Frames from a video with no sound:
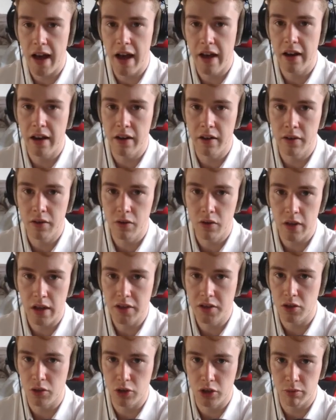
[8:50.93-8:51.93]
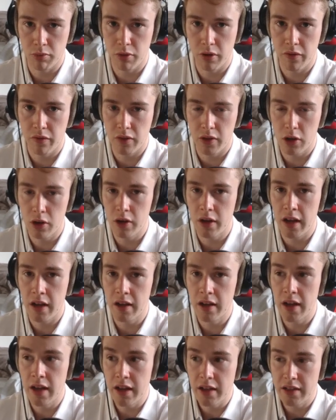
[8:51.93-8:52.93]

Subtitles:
add in that social proof that you need,